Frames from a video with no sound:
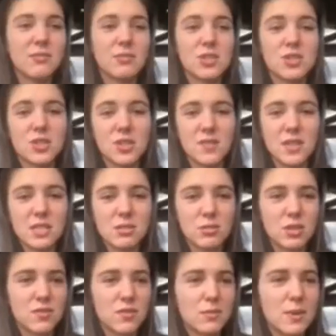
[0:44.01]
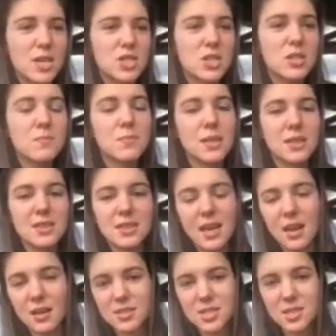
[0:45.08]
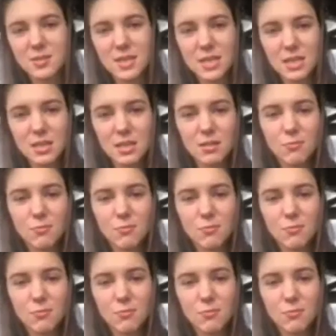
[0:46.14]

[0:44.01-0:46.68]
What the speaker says: and retrieving stored information, but they also,